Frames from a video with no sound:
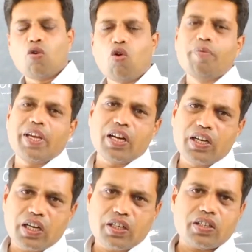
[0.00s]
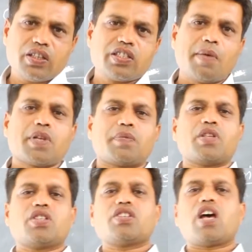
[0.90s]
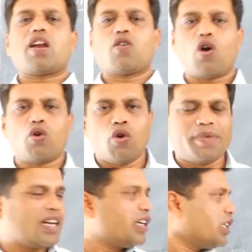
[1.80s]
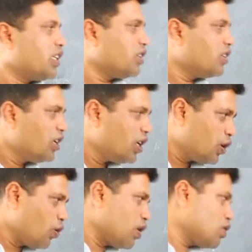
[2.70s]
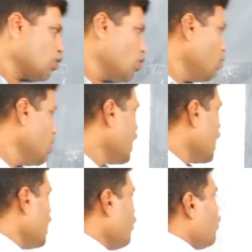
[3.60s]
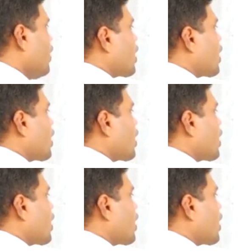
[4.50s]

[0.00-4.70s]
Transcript: ohmic conductor, some substances are non-ohmic conductor. You also know, if